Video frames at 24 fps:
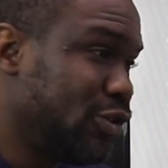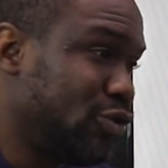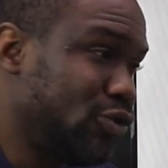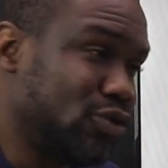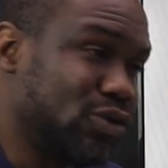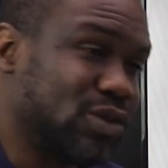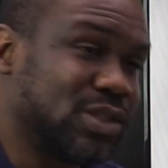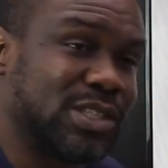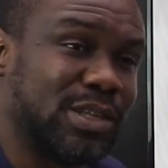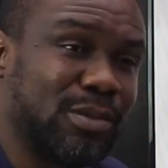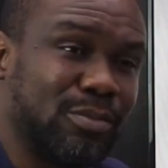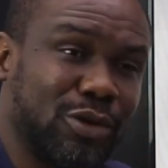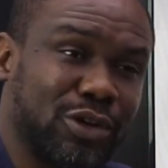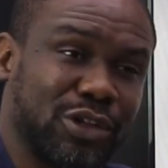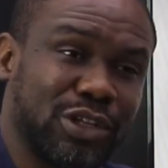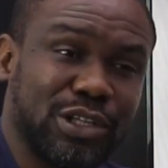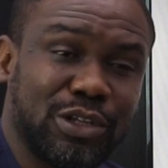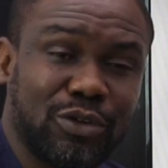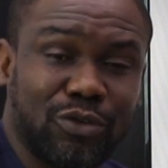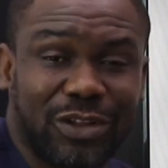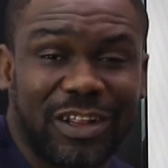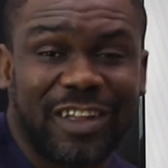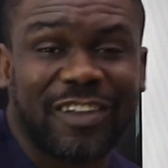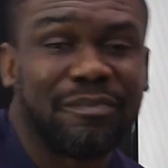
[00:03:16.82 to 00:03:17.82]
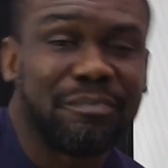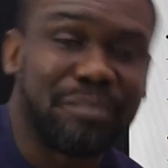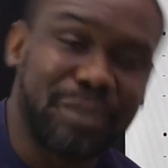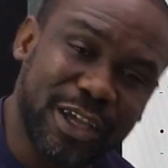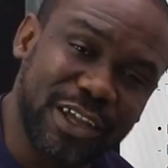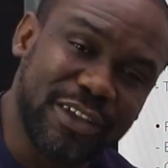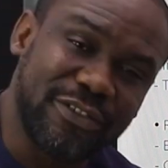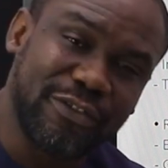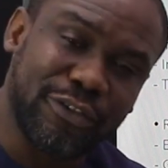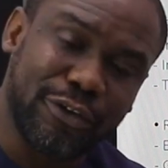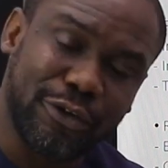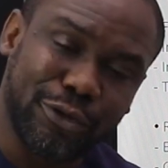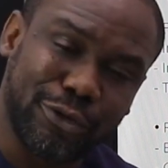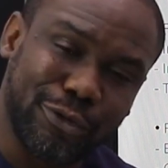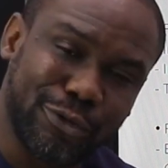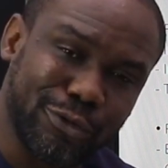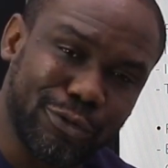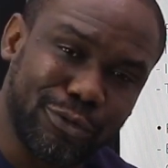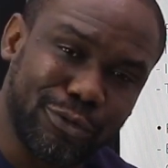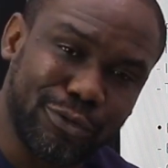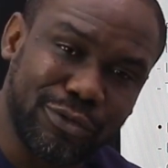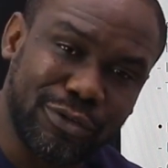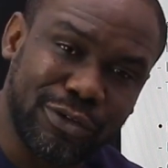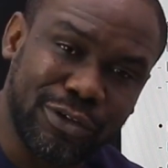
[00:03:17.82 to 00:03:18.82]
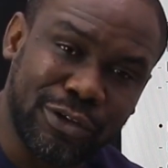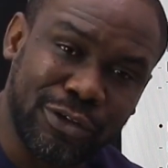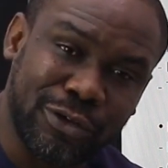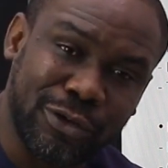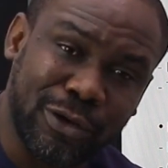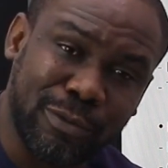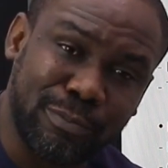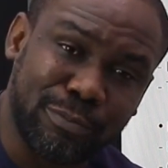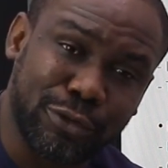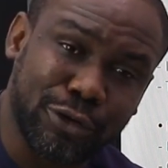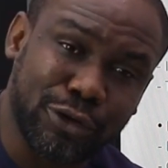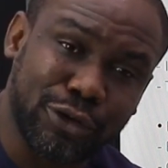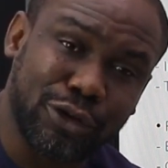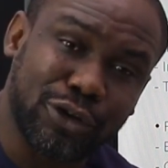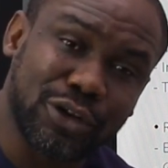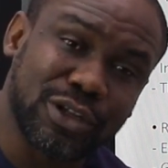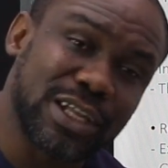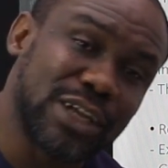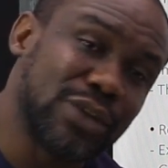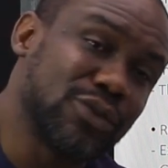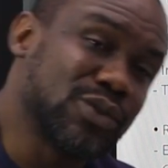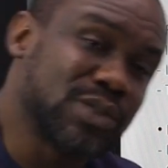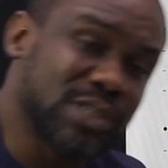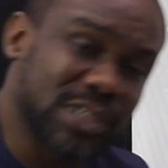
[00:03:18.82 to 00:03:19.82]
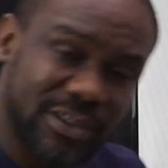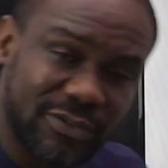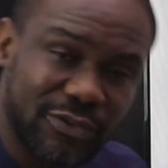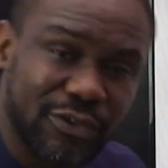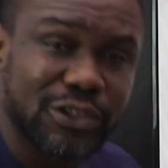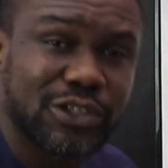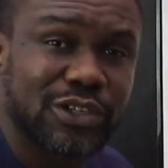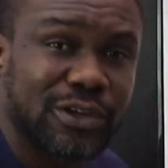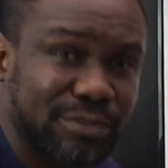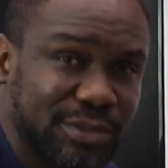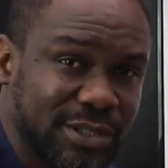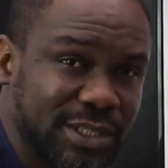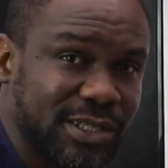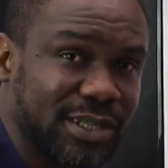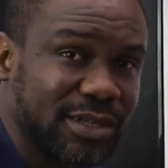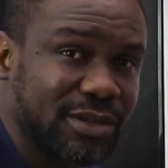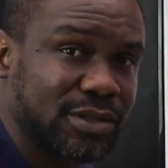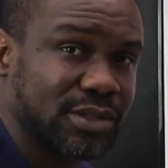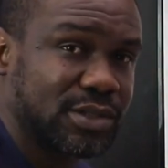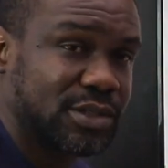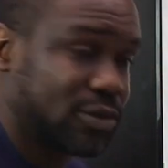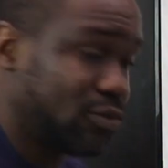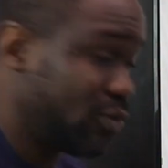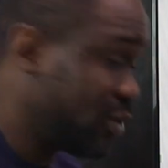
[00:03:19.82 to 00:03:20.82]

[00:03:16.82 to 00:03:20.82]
use the money they would have paid for your product, and use it for something else.